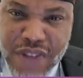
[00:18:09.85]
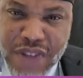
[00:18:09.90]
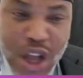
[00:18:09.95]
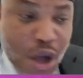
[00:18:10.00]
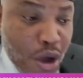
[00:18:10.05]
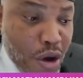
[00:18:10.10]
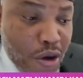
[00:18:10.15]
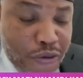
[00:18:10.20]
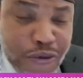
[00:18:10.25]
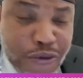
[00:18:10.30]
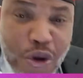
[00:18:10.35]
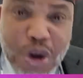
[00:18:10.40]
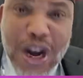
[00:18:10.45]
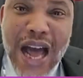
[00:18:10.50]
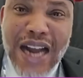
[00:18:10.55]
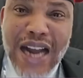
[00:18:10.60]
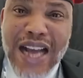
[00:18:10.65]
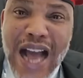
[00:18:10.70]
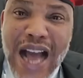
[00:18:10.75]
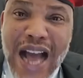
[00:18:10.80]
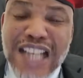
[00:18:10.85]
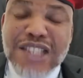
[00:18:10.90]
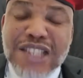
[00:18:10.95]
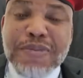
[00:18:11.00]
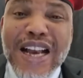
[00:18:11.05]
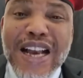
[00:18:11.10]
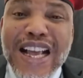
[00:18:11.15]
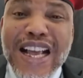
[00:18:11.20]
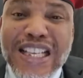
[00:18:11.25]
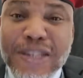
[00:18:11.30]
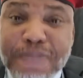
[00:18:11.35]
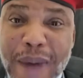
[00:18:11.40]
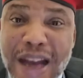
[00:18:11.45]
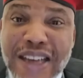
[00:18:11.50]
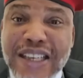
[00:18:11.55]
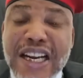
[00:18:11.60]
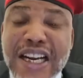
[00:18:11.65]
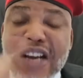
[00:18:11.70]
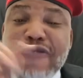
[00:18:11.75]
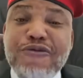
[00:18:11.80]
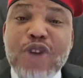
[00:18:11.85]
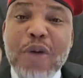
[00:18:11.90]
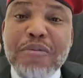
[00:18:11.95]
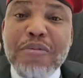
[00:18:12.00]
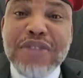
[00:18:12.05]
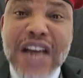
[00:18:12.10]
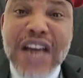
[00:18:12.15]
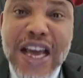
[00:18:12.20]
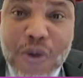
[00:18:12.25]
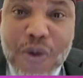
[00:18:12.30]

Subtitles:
Fulani has been expanding from